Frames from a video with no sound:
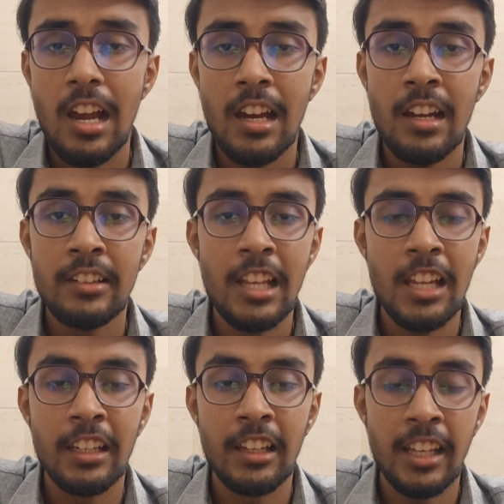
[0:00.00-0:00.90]
are
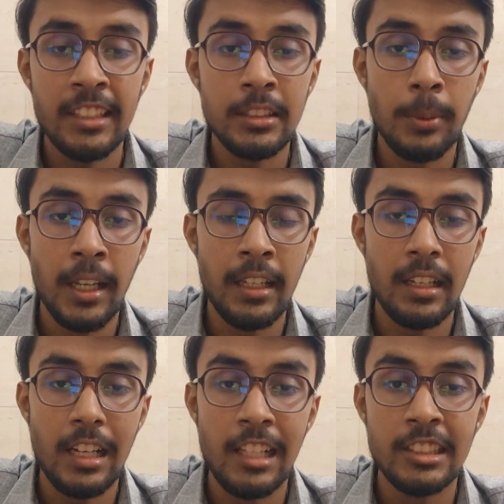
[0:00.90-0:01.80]
diagnosed by
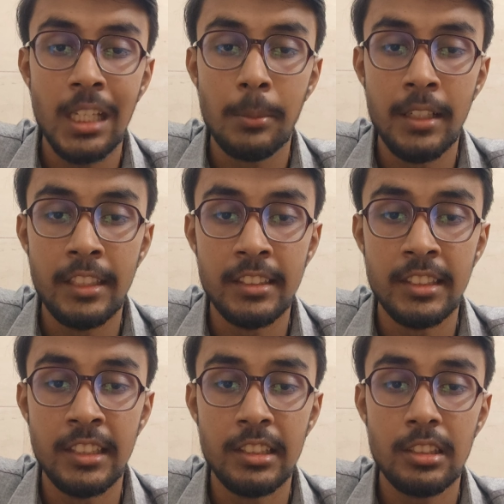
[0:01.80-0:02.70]
Alzheimer
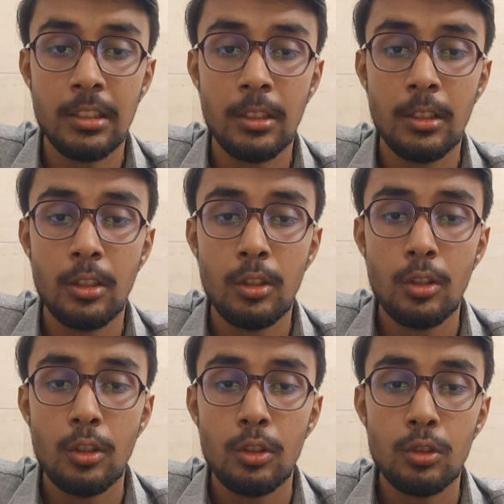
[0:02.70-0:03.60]
disease.
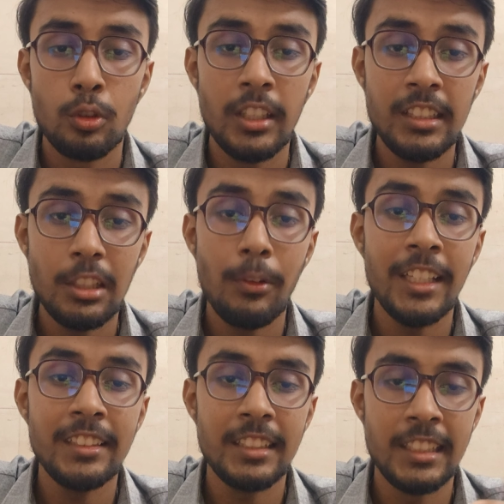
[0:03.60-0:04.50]
So it's a
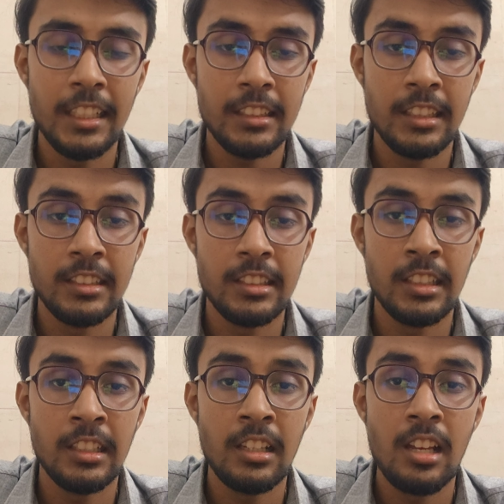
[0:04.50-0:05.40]
very serious
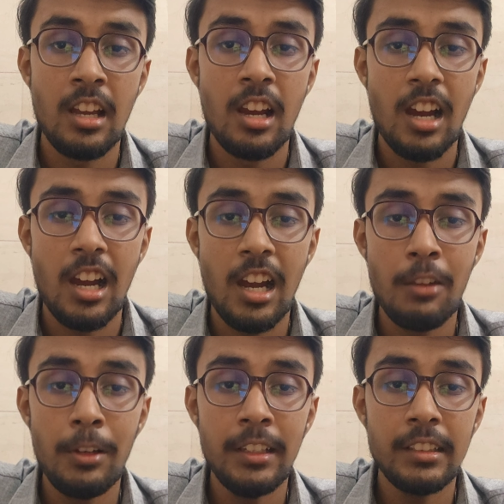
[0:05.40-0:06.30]
concern.
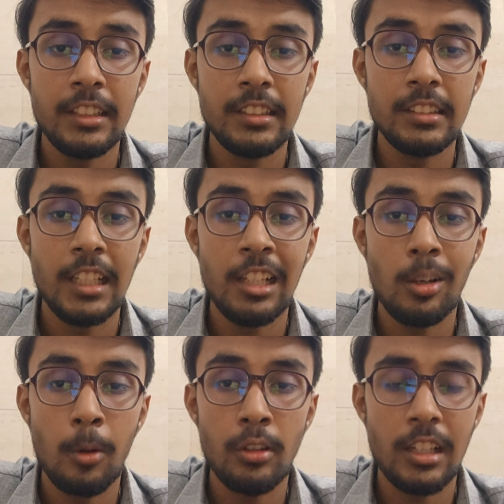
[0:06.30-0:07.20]
I will
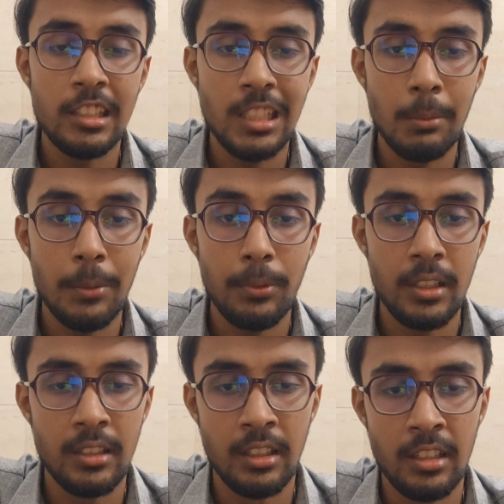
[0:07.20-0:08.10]
tell about Alzheimer
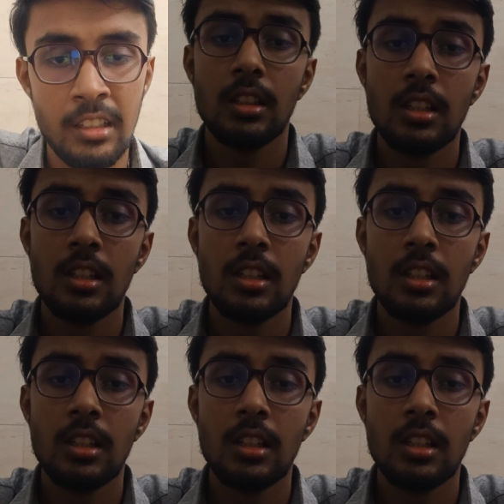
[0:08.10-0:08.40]
further.